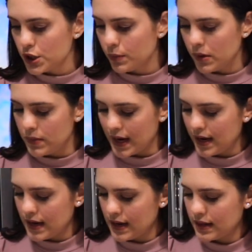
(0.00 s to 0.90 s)
to be
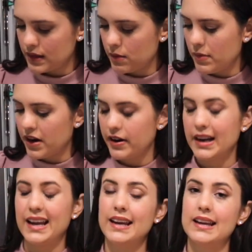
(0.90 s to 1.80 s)
making the
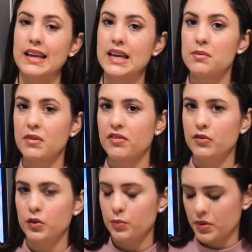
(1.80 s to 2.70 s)
marinade in my
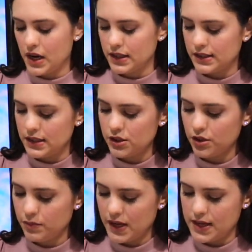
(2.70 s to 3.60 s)
food
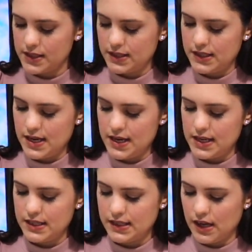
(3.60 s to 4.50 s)
processor because it
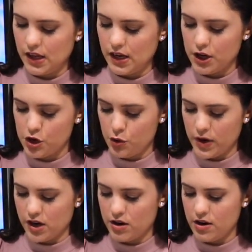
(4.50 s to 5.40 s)
is a lot
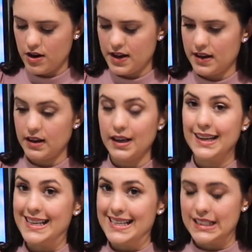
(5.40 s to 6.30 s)
quicker and a
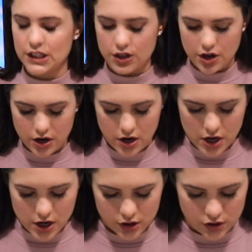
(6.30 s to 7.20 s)
lot easier.
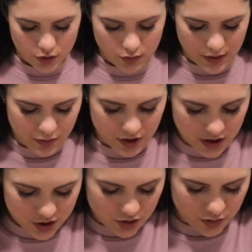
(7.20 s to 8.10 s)
So what I'm
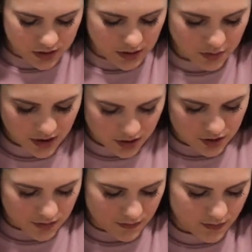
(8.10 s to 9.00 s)
gonna do is I'm
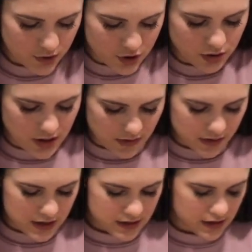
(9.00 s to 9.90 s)
going to
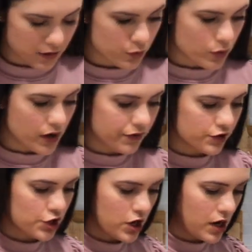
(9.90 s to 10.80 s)
give this a rough
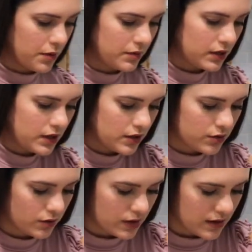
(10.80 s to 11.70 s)
shove
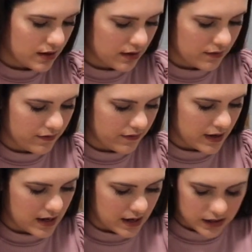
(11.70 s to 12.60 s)
so it can
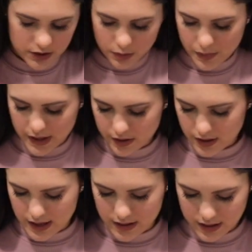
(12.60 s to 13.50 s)
fit a little better
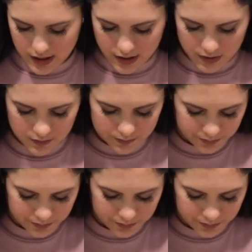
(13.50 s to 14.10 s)
in there.